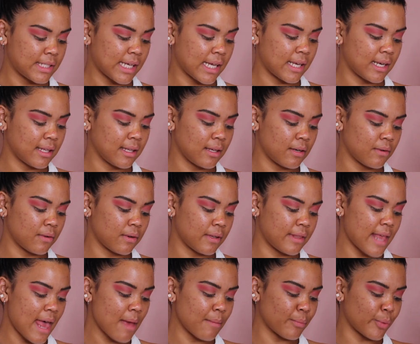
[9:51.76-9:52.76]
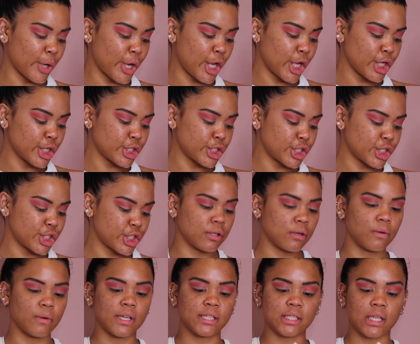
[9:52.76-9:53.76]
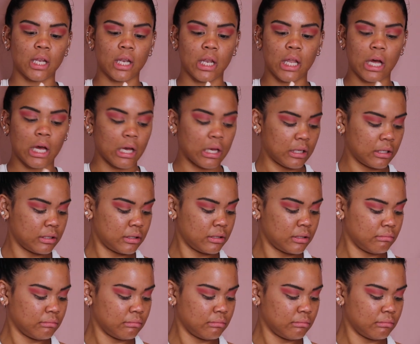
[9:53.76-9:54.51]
Taking a little on that brush. Oh, that's a lot.